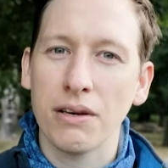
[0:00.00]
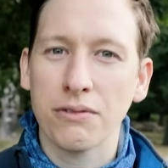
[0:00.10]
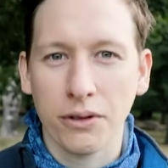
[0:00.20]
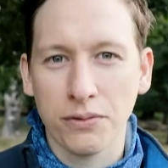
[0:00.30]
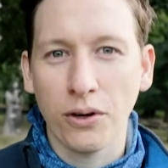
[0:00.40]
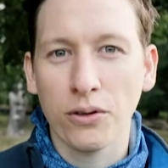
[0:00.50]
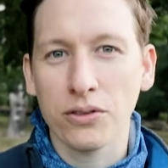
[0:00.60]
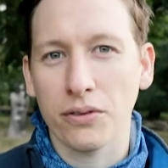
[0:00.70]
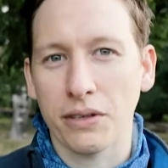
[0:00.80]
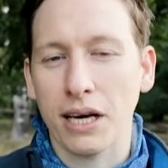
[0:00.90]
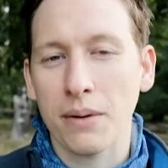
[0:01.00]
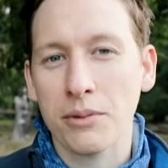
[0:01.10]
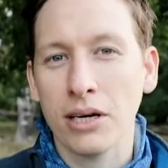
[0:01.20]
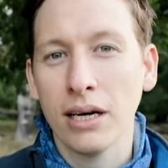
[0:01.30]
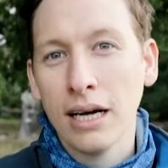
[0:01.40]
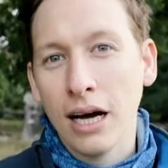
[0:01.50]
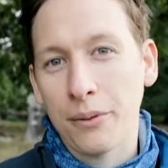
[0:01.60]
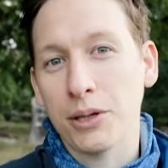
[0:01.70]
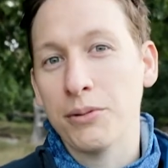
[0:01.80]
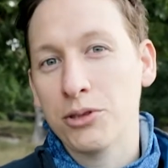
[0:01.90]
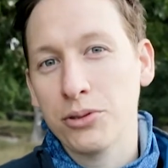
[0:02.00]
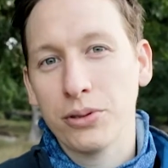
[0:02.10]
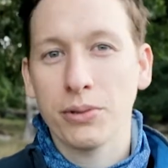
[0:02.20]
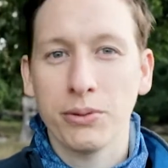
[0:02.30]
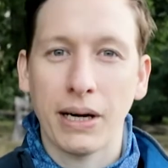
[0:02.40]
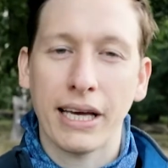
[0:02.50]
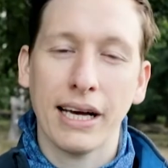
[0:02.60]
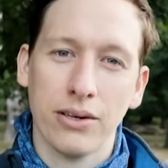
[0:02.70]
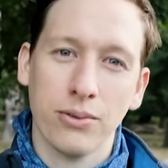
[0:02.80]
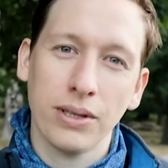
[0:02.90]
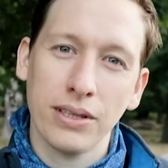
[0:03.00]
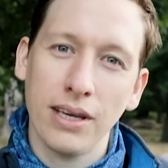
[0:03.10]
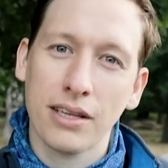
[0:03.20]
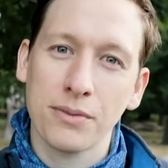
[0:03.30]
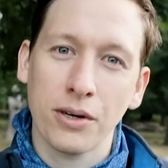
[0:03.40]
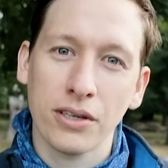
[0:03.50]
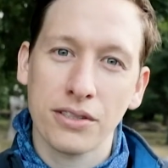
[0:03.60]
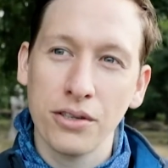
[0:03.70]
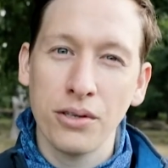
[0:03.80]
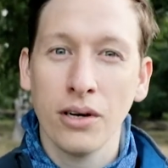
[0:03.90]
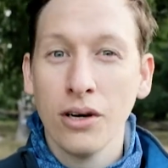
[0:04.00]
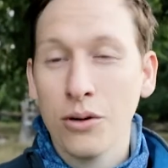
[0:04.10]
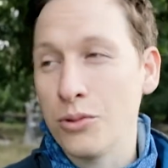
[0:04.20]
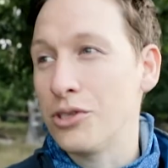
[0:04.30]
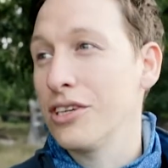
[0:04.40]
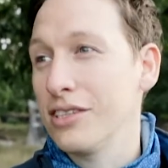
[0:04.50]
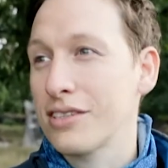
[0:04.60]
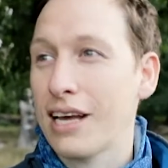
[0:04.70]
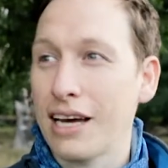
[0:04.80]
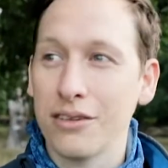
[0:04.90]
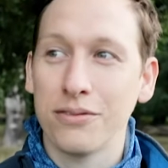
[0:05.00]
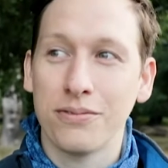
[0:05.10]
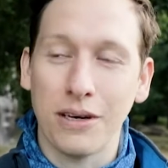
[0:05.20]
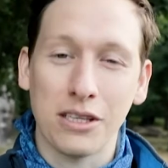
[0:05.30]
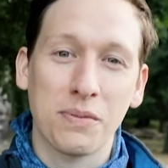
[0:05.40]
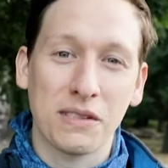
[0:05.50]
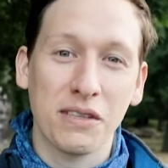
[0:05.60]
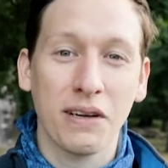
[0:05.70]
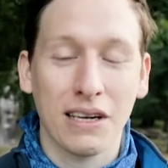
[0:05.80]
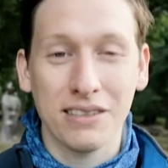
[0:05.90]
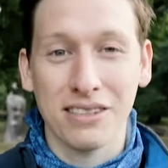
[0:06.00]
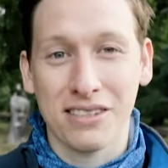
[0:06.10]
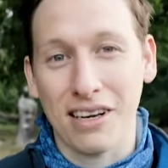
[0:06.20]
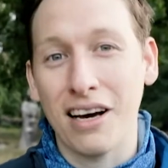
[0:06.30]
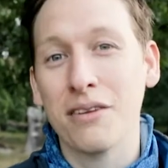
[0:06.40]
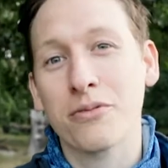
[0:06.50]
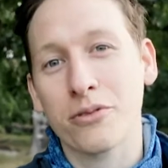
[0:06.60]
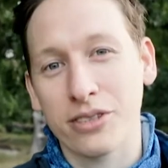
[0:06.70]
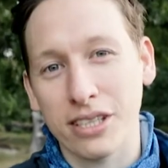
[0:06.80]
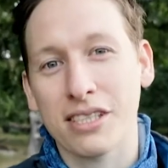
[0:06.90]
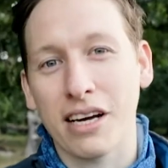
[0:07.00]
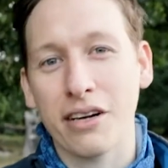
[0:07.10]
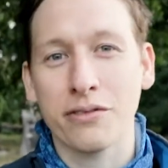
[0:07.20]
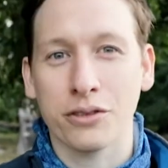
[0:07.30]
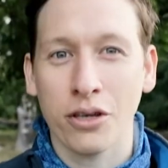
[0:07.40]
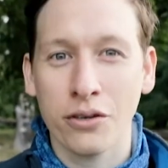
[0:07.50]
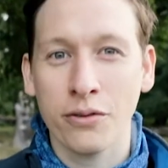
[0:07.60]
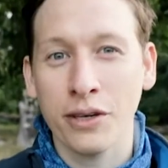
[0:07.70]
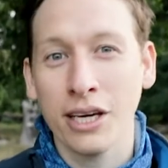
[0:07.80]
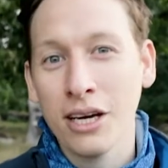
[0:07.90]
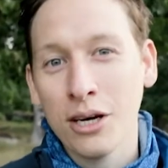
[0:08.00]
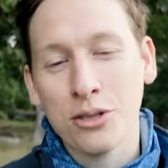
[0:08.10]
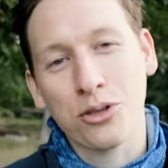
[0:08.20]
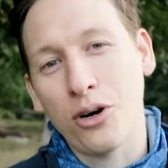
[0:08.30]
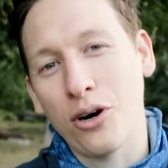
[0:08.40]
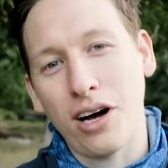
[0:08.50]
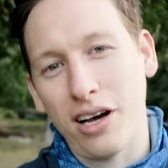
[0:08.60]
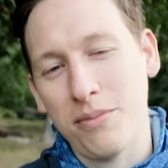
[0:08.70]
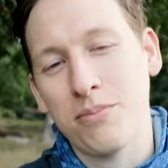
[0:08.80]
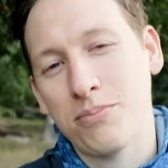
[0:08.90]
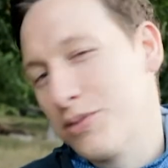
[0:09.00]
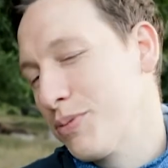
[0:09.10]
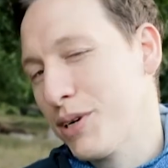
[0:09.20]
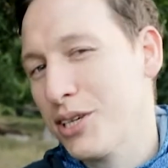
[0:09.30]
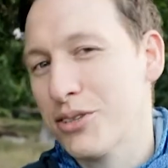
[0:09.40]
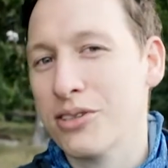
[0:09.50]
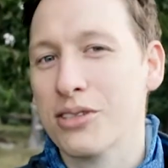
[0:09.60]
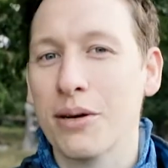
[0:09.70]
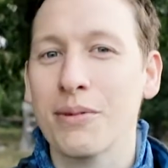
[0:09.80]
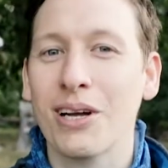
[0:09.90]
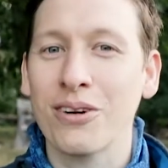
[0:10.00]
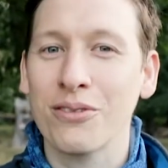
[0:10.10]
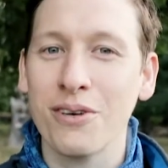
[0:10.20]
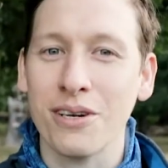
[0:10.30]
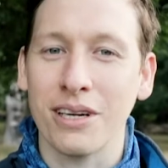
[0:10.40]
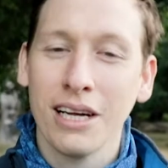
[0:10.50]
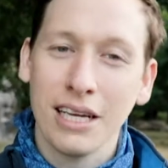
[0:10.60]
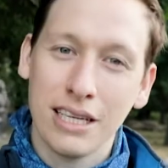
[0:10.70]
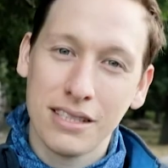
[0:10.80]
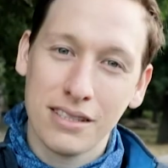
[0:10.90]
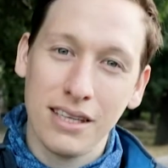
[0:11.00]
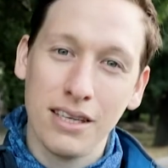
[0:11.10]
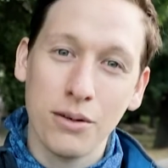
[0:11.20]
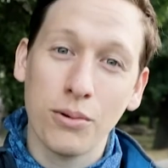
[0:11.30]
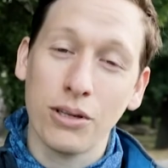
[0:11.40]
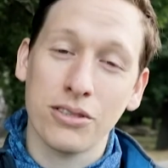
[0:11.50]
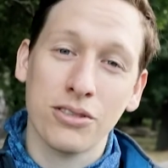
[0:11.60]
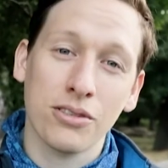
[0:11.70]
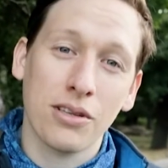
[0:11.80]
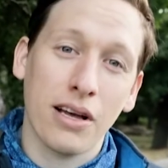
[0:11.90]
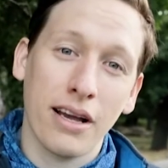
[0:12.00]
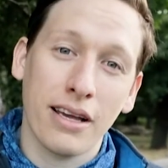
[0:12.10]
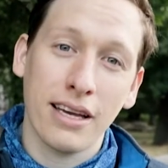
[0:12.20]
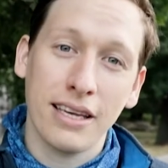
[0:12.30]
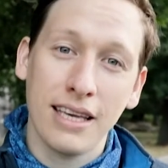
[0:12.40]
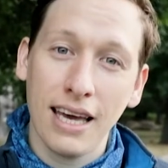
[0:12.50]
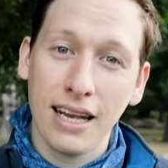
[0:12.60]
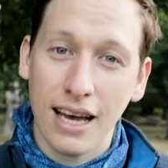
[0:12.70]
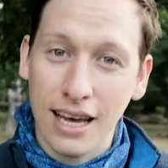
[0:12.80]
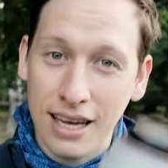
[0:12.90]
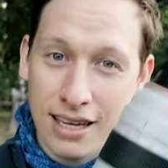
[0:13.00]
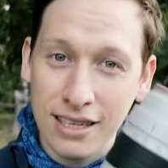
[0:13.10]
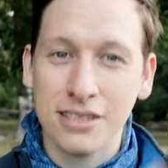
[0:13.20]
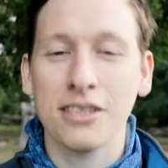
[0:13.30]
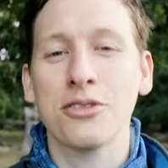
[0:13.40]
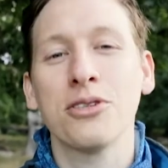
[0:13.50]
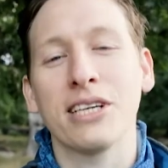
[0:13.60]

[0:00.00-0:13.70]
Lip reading: for the focus of the camera. I'm gonna be shooting with my Canon 1DX Mark II, which is kind of specifically designed for this kind of photography. So I'm pretty sure it's gonna be a lot of fun. Let's see what the shots that I can get, and let's get shooting,